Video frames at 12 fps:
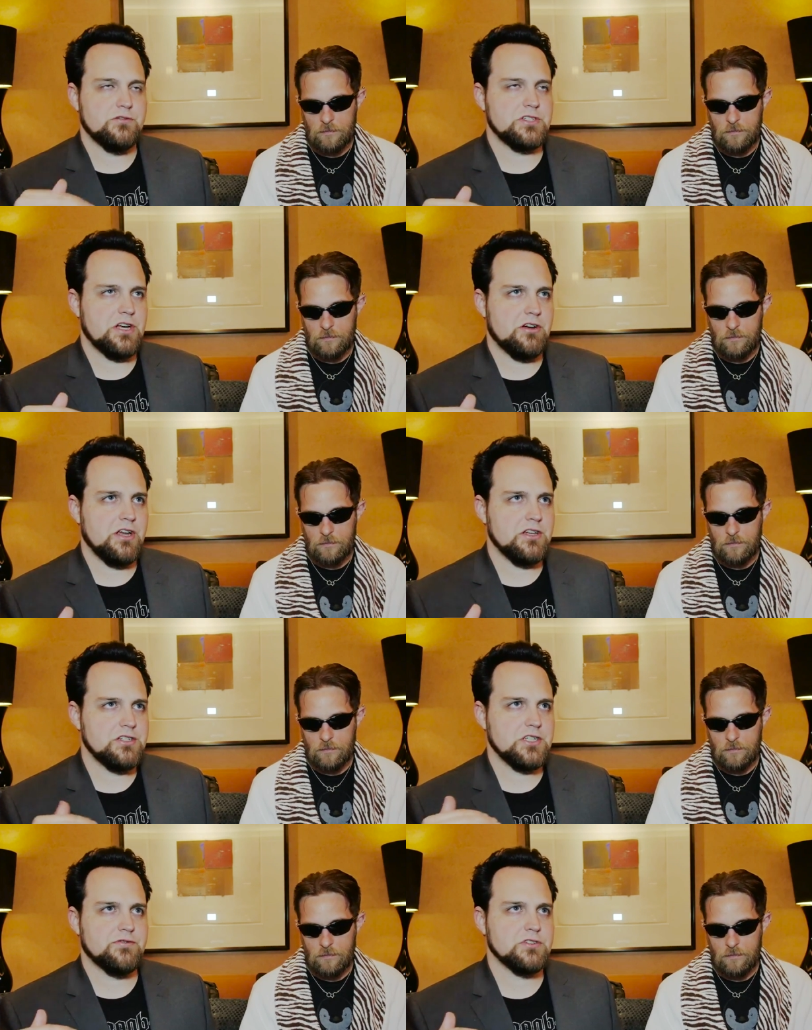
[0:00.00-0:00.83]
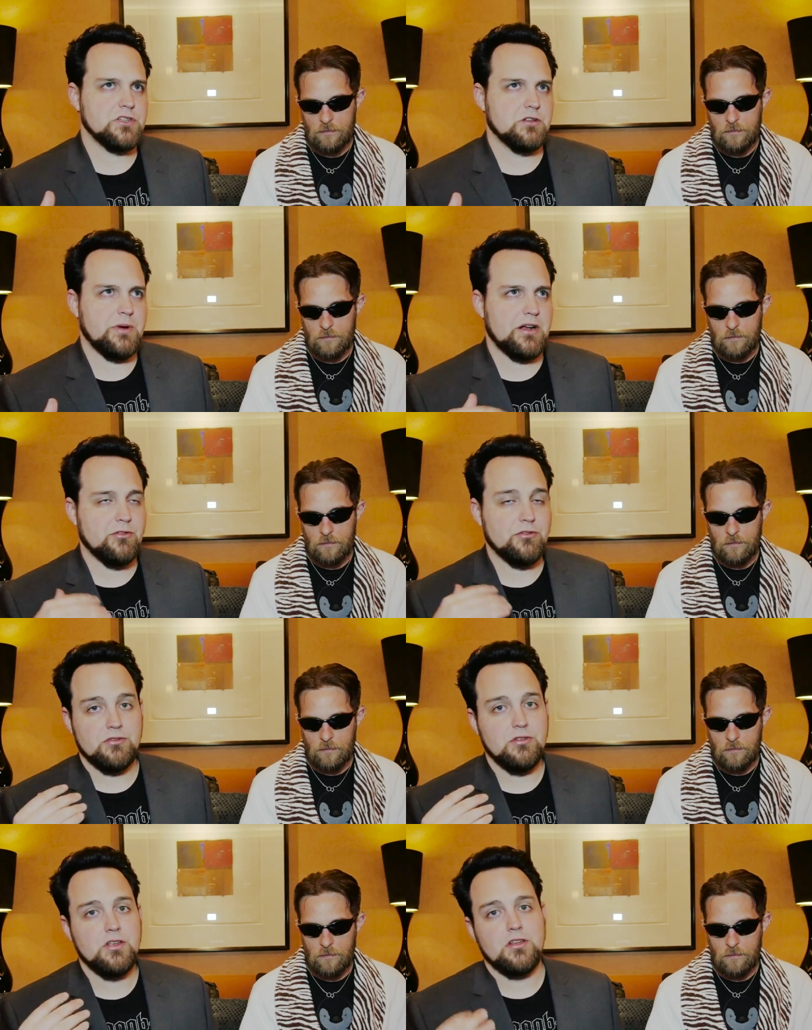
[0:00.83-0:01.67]
Speaker 1: surface area just for solar
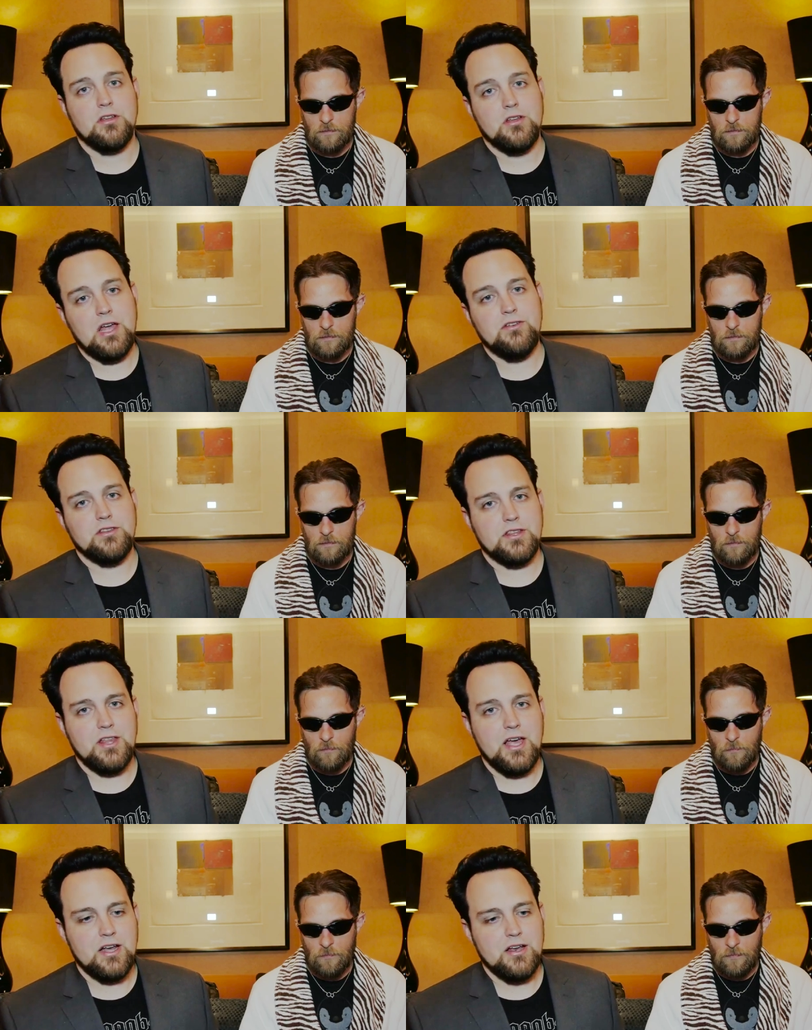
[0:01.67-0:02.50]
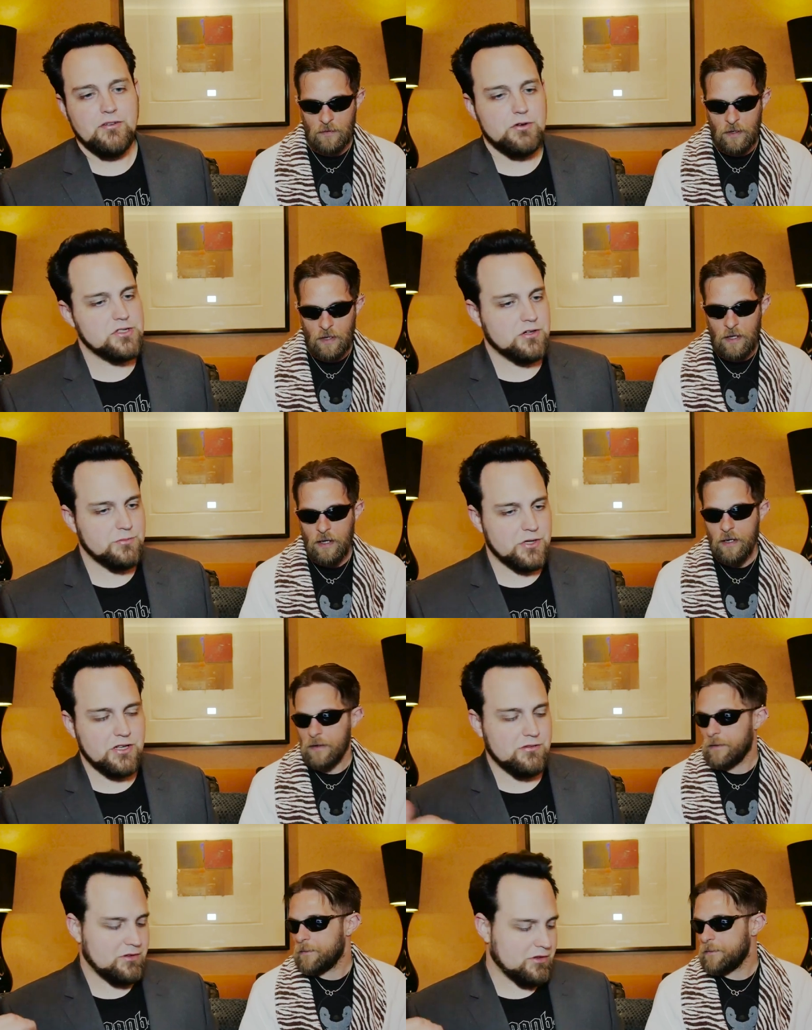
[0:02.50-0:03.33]
panels Having said that, if we
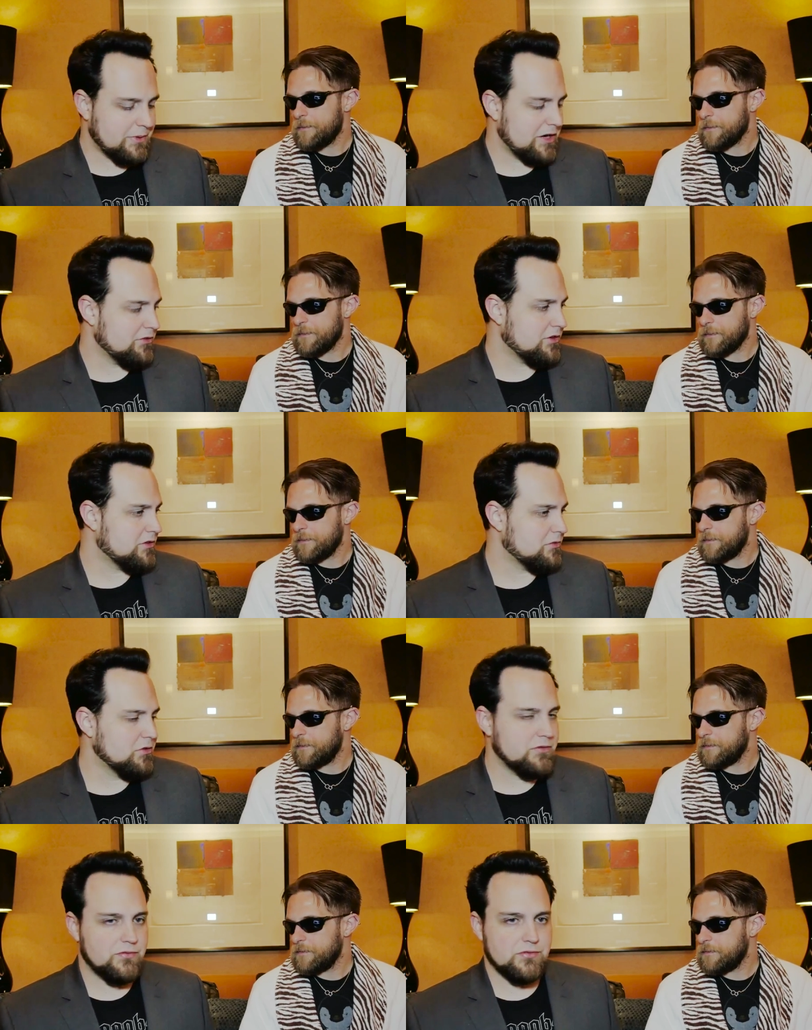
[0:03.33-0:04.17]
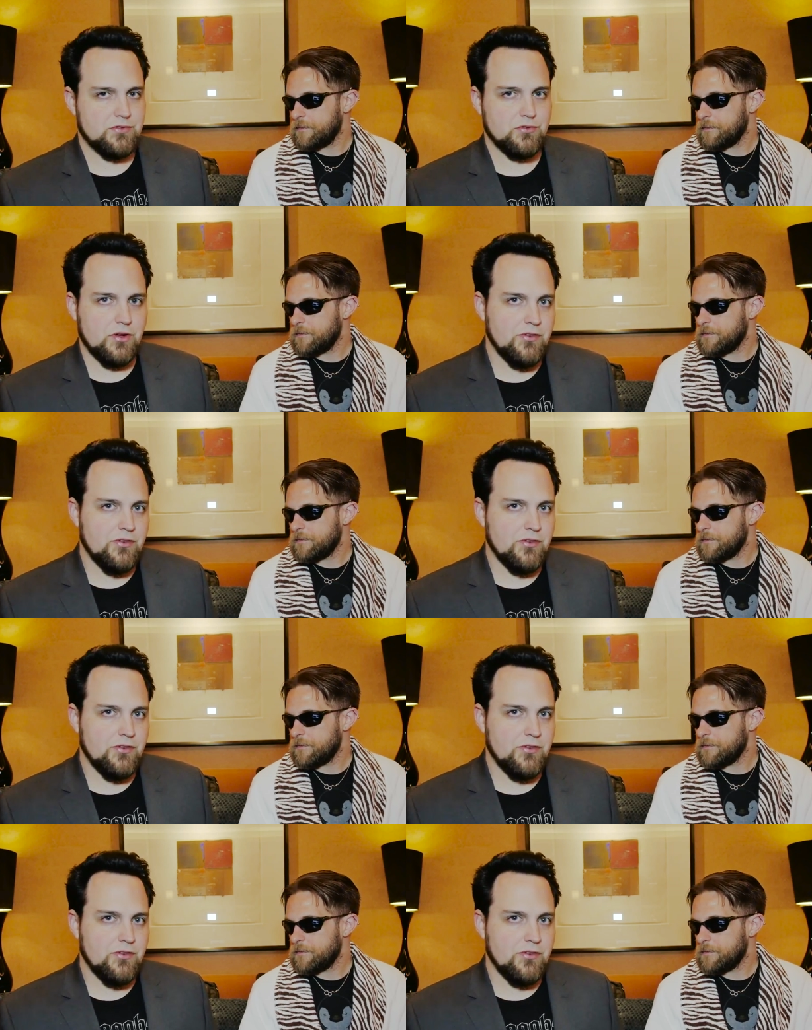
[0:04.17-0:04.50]
start putting solar panels on the roofs